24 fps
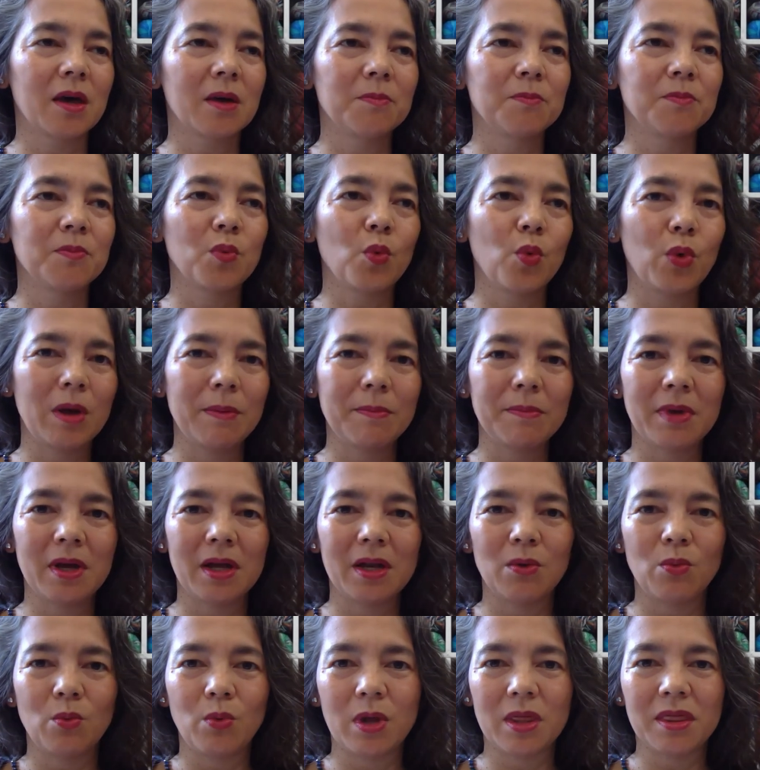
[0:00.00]

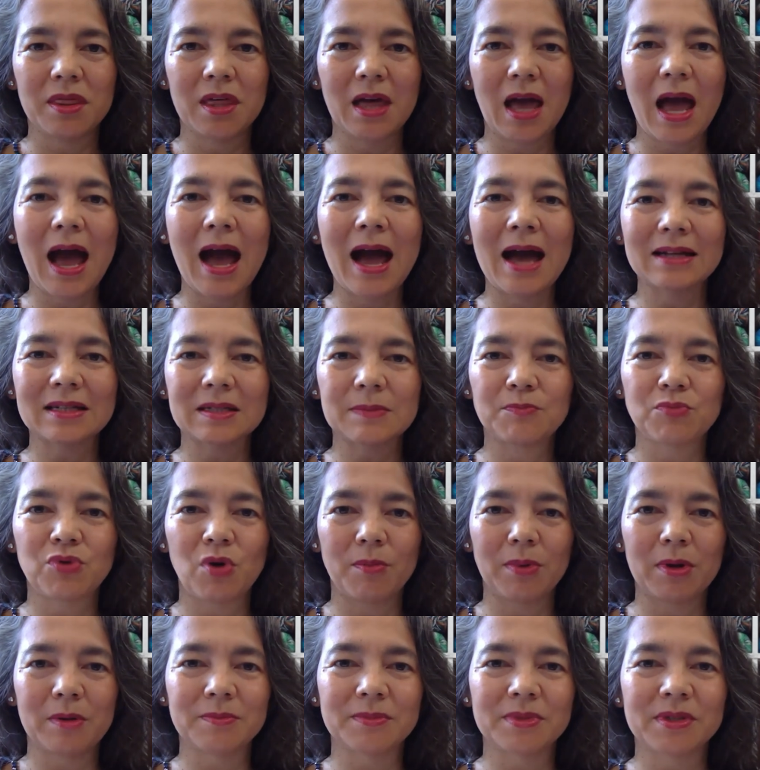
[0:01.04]
women with heart
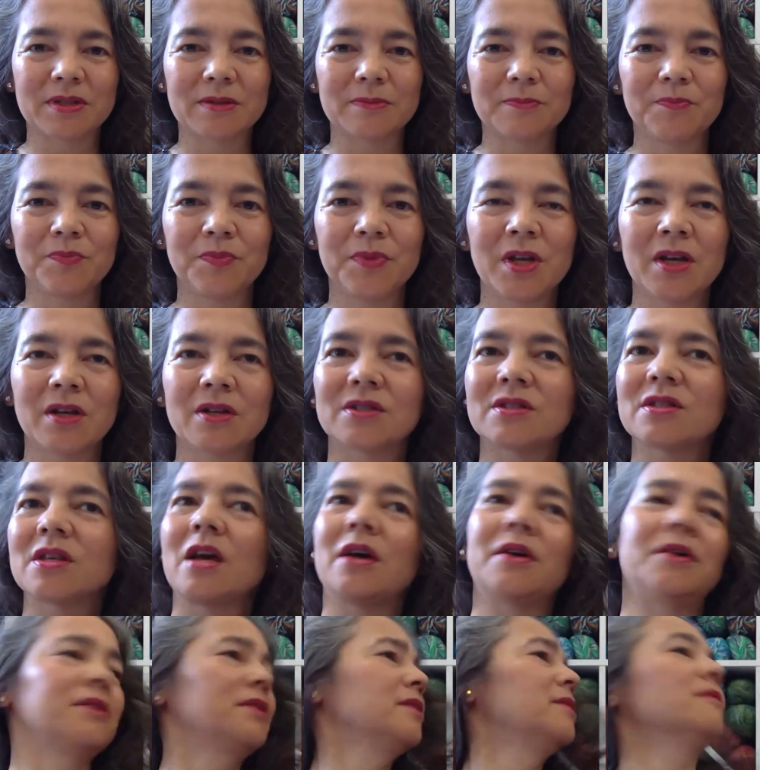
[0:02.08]
problems.
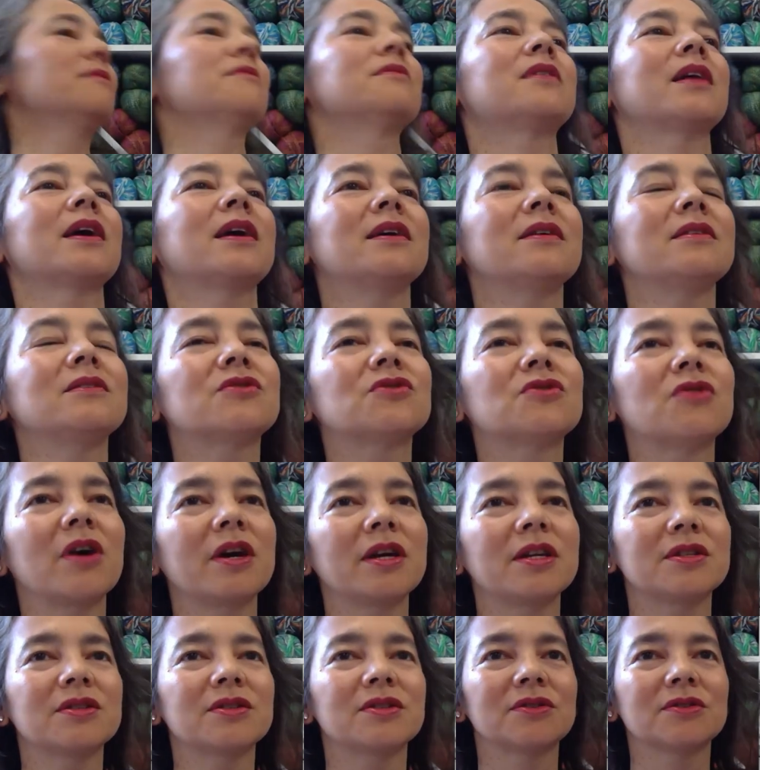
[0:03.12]
So they
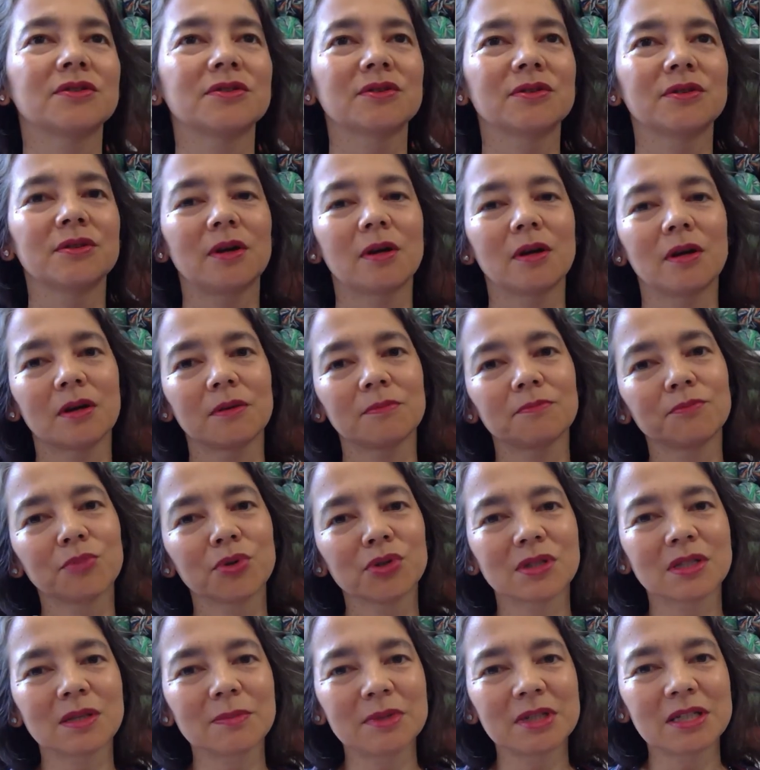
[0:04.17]
try to
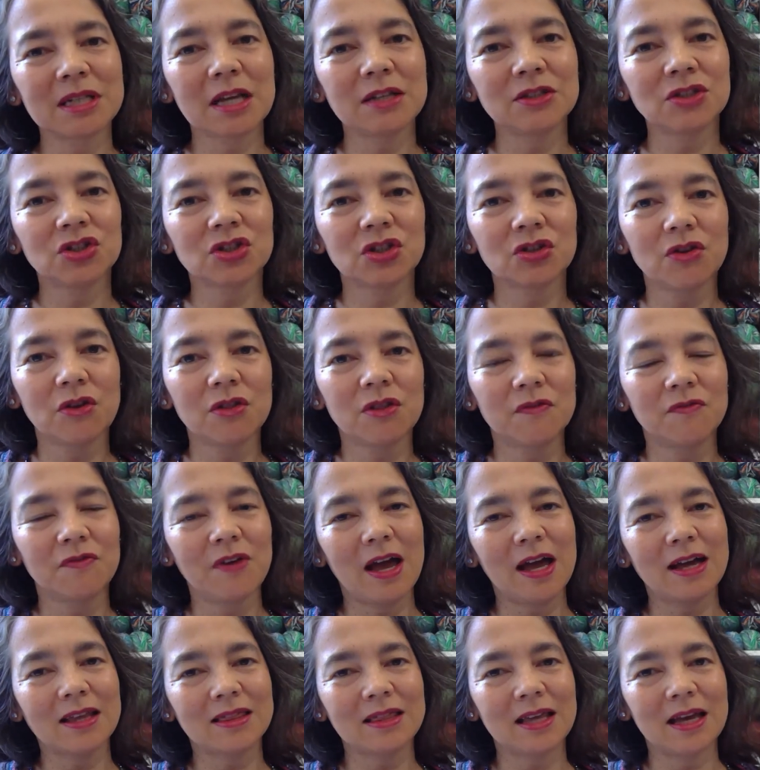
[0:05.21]
put some attention on the
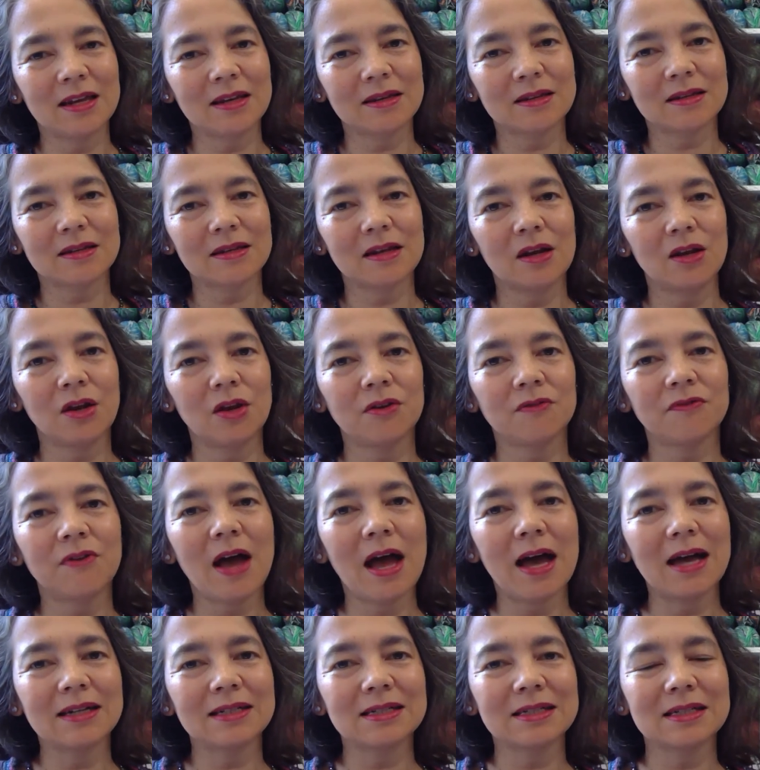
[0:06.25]
fact that a lot of
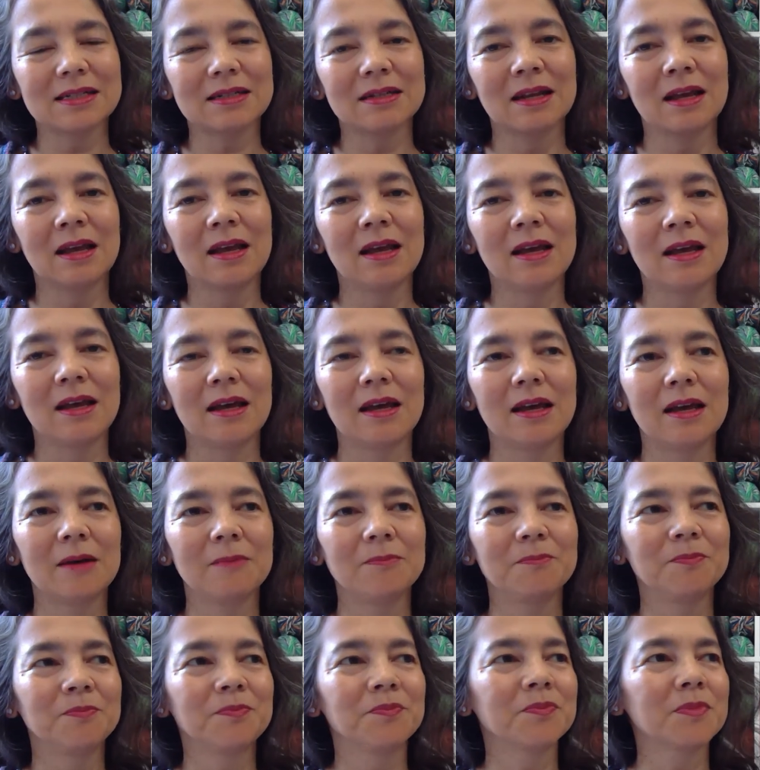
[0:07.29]
heart
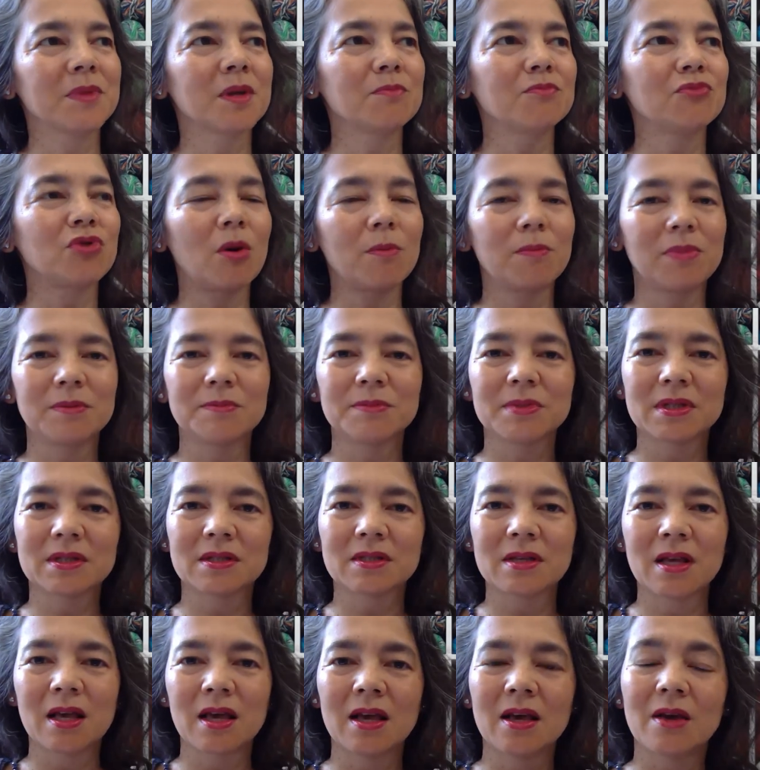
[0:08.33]

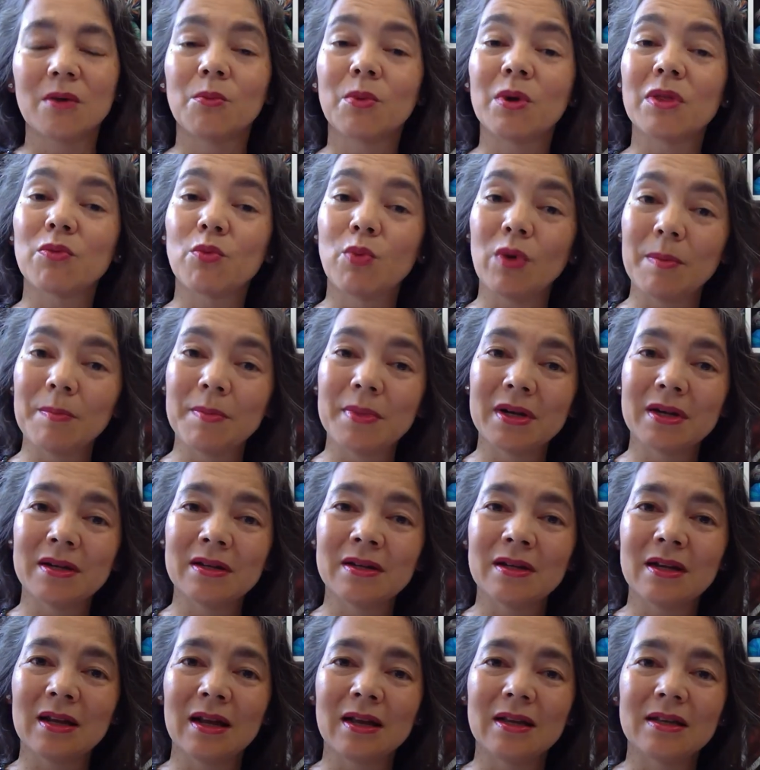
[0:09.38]
problems with
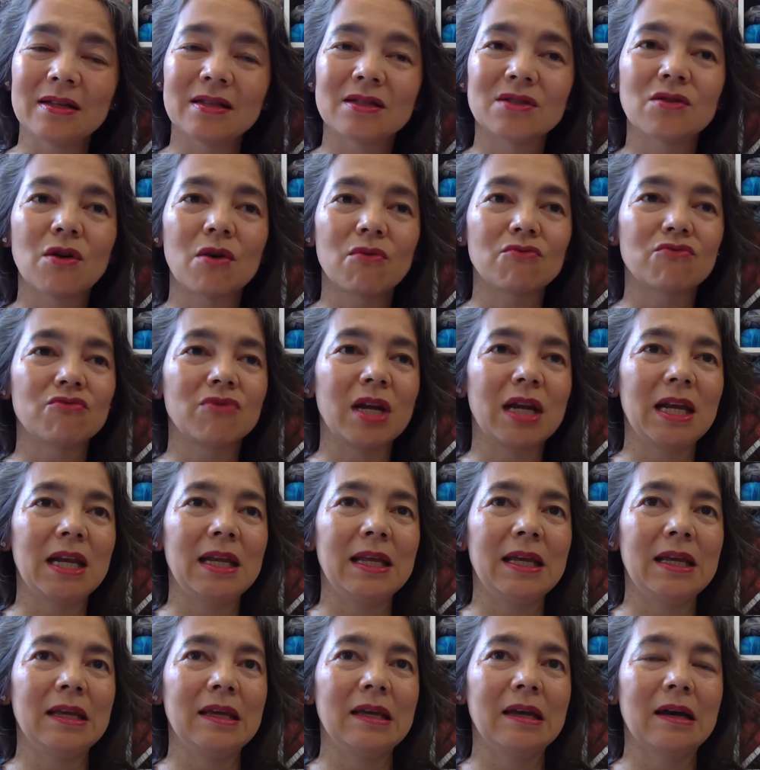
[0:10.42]
women is not
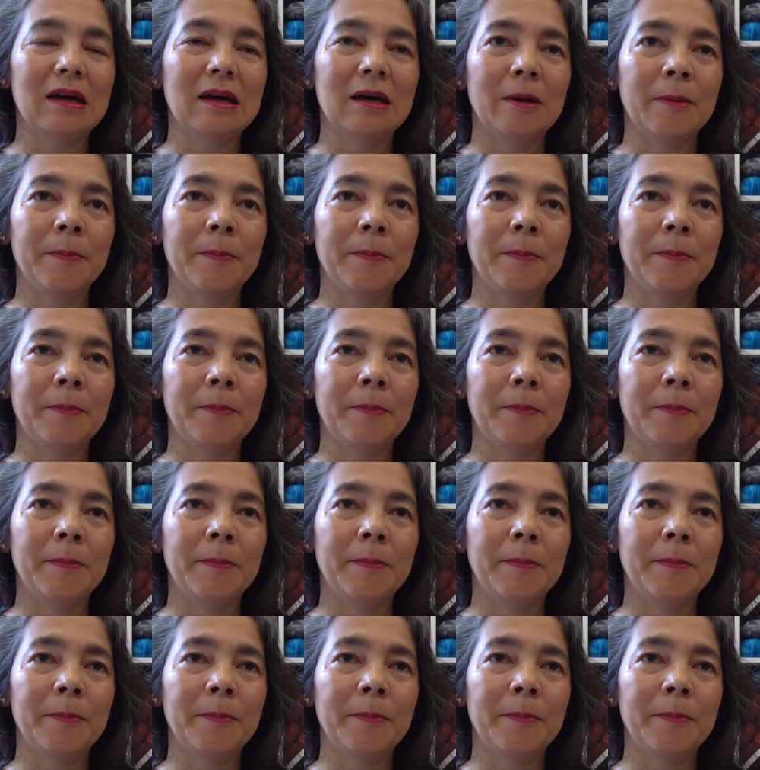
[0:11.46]
really